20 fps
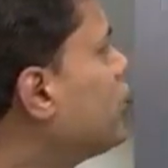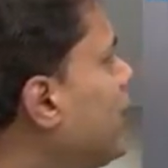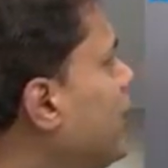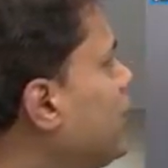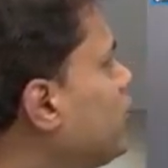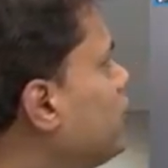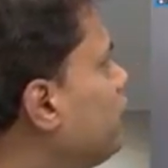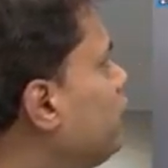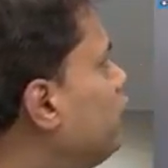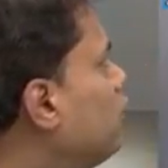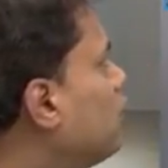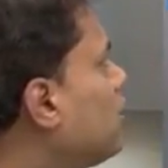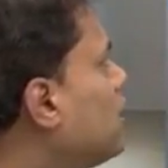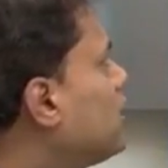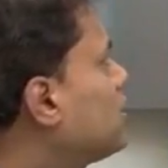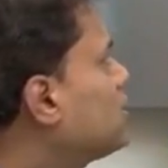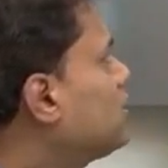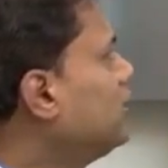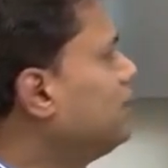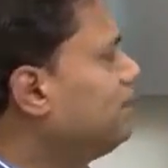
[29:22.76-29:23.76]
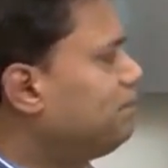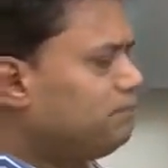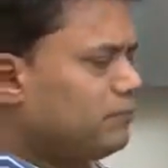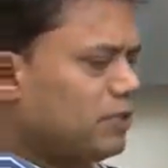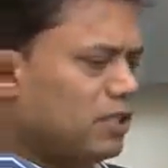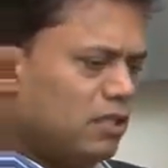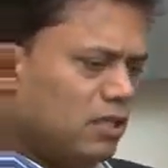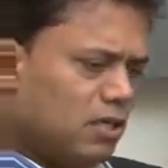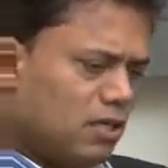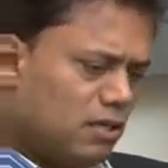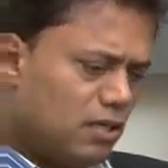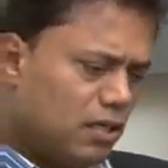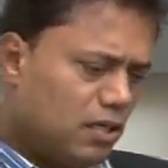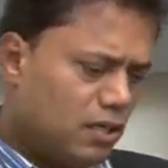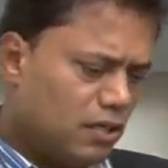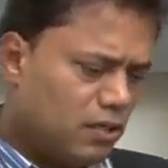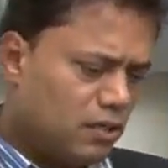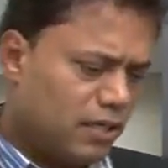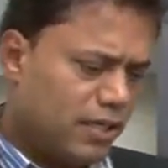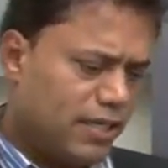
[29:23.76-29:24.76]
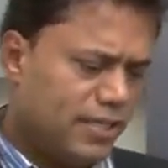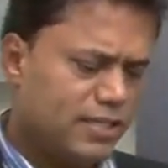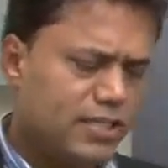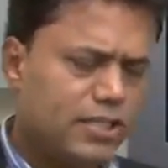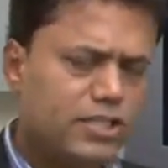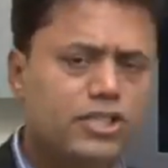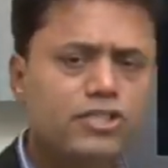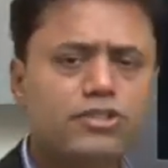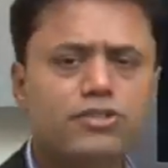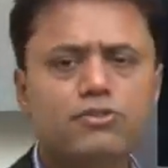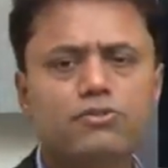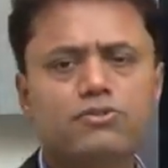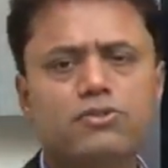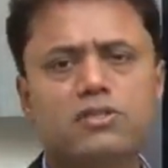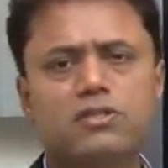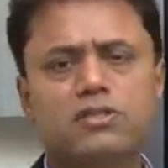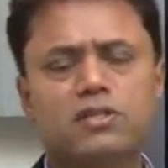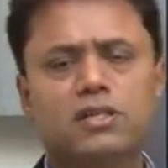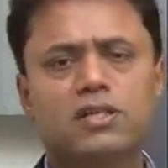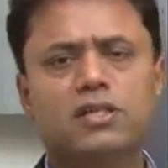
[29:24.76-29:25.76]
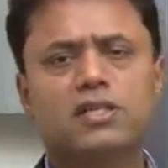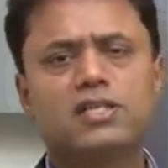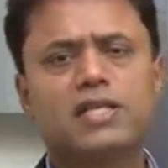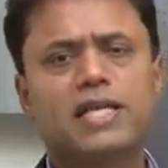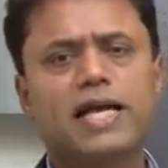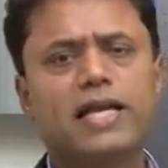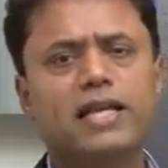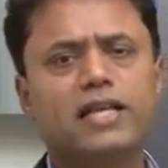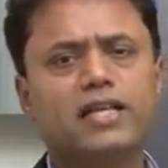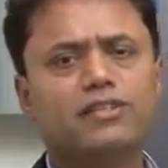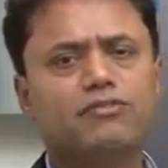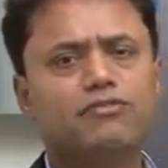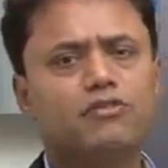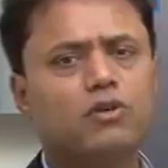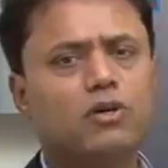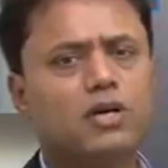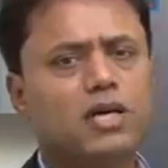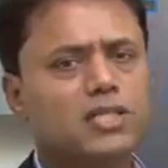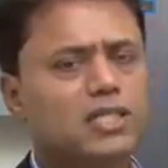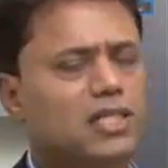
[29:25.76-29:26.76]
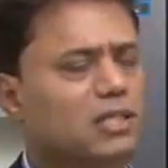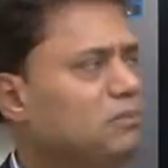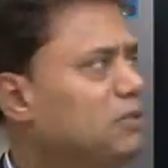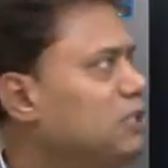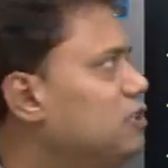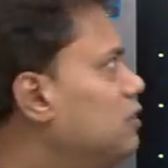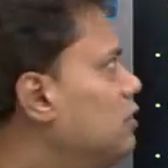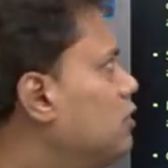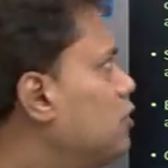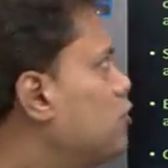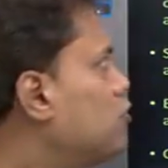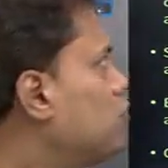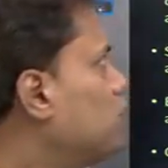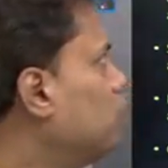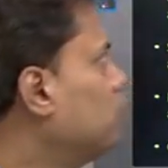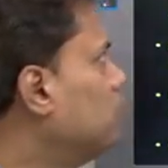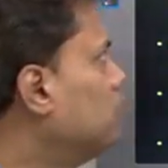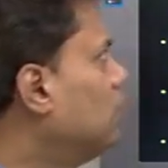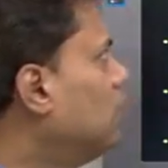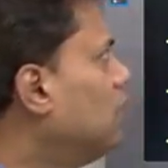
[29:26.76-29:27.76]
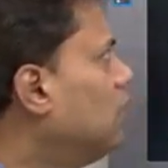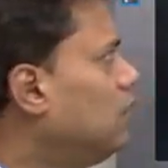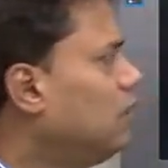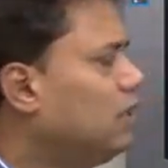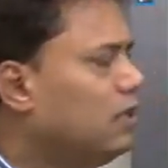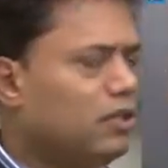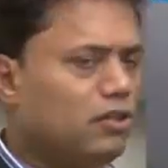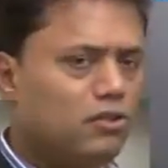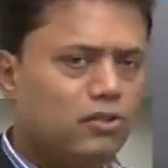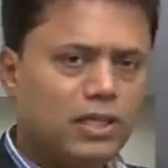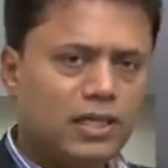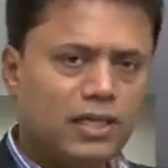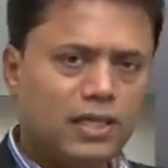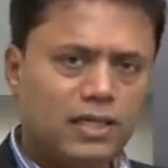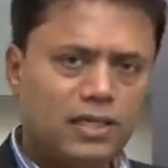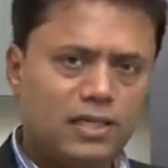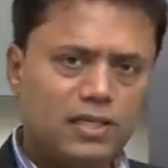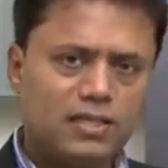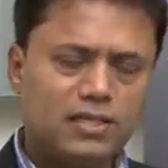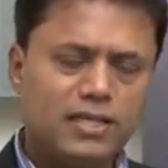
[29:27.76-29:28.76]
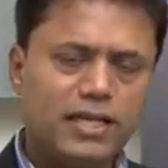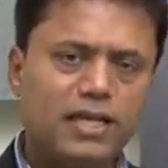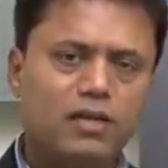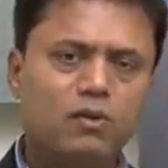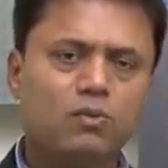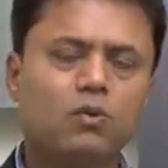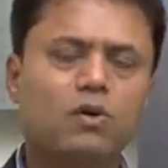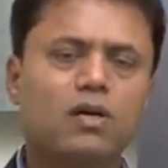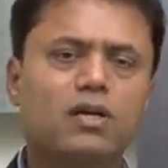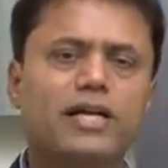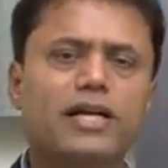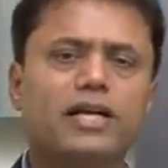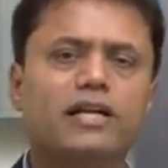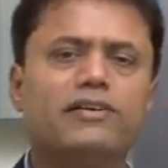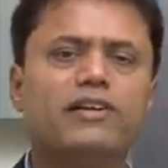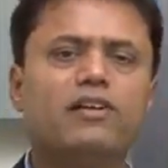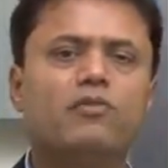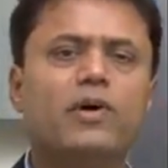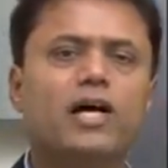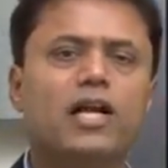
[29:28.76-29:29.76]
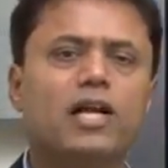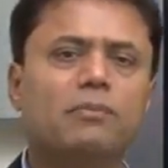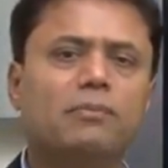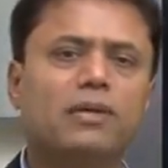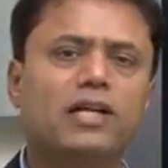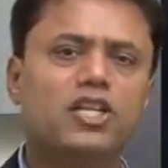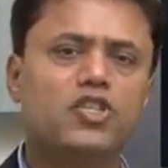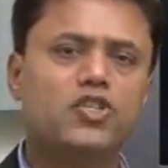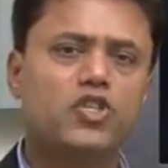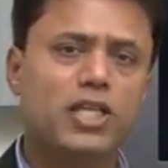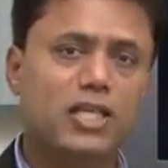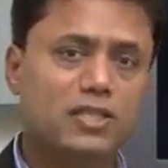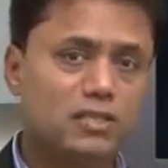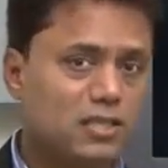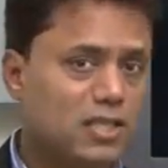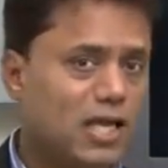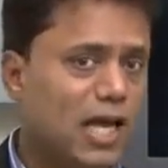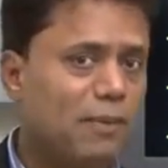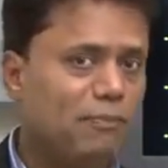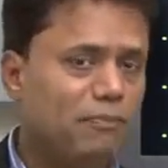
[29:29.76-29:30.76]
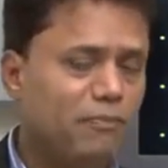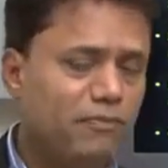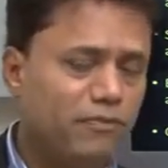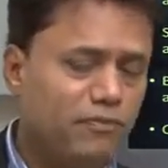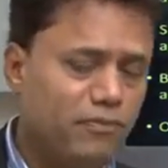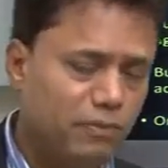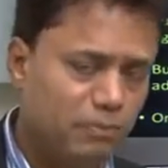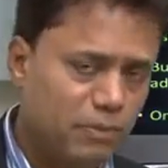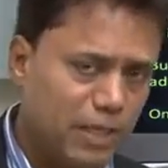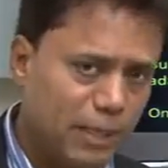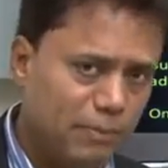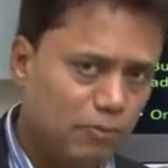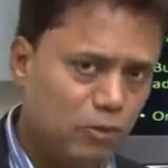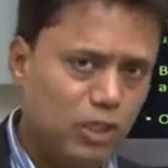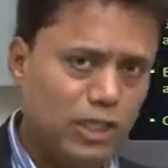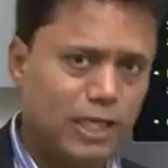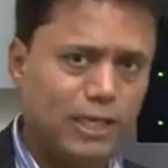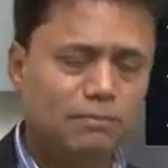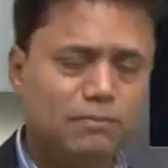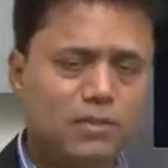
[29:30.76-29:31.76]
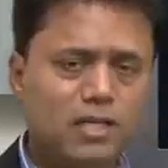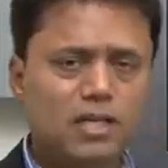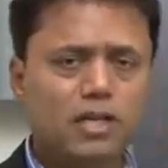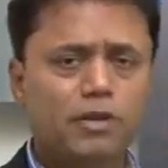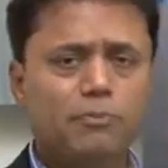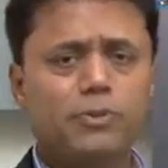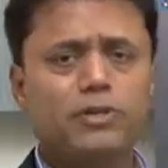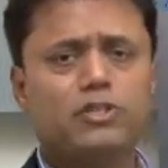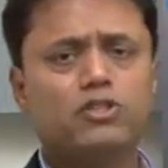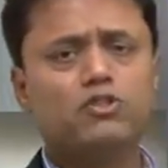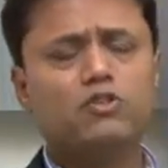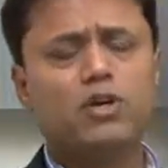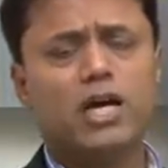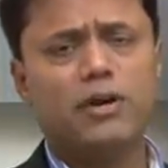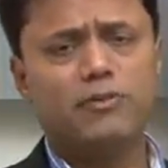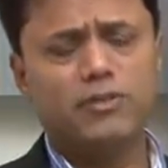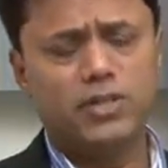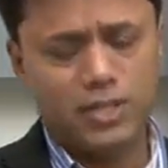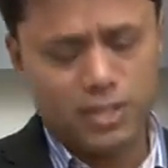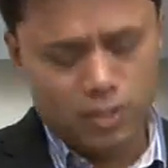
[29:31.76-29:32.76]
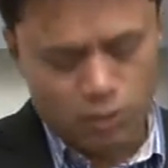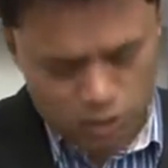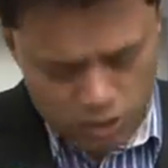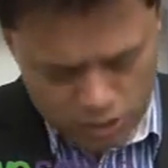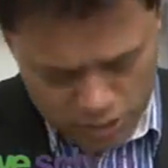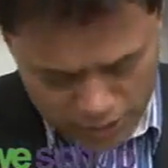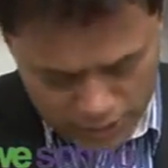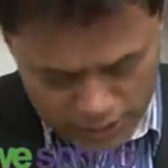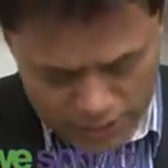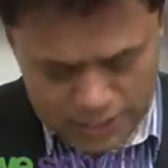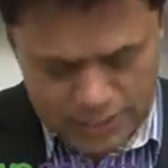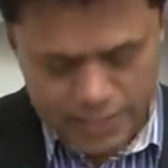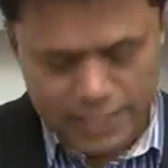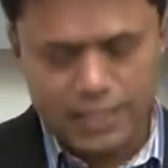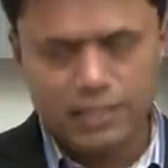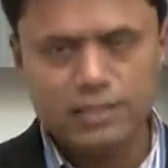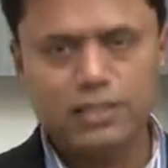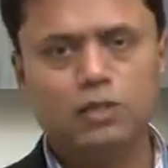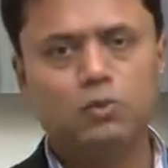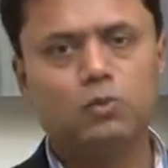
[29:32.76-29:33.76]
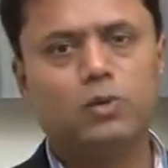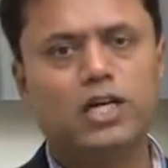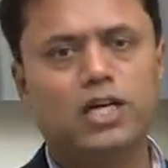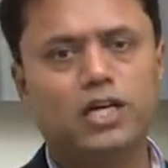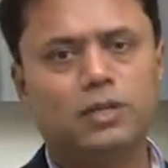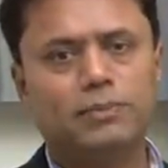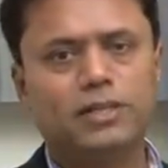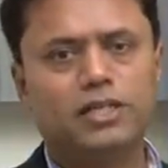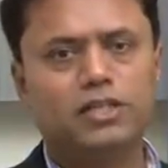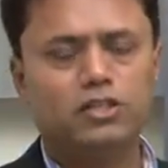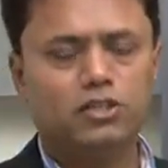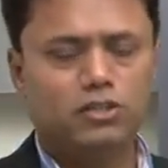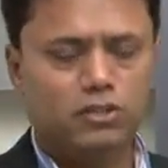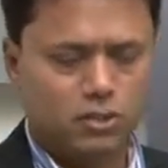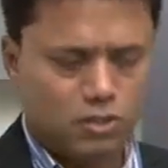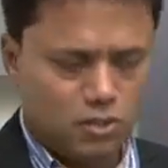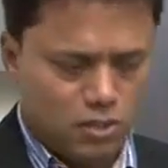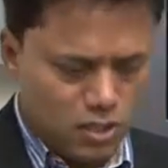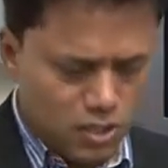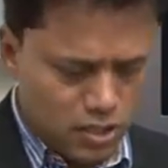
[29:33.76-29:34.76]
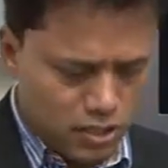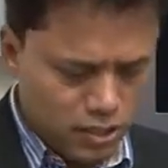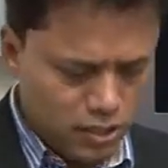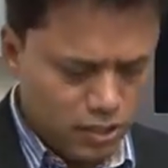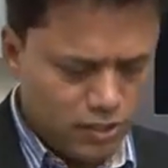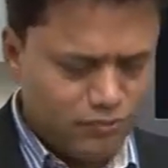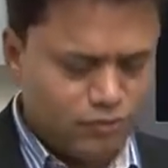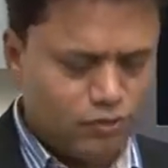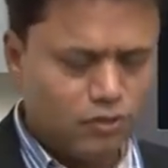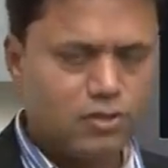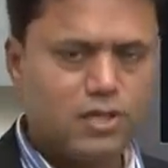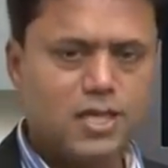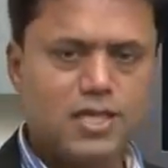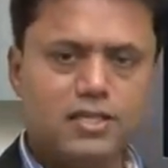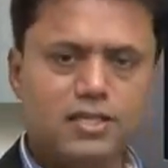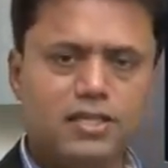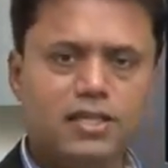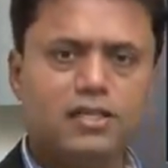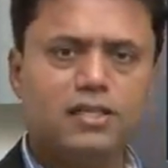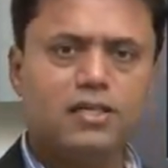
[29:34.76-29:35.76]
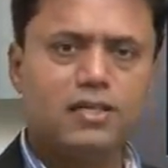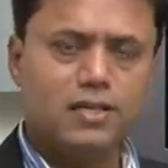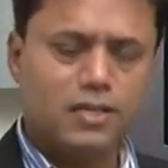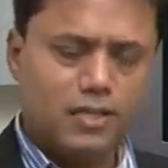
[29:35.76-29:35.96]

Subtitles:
change and forecasting. Organizations use scanning and forecasting methods to understand what kind of environmental changes happen from time to time, because you have to constantly scan the environment, you have to constantly forecast it.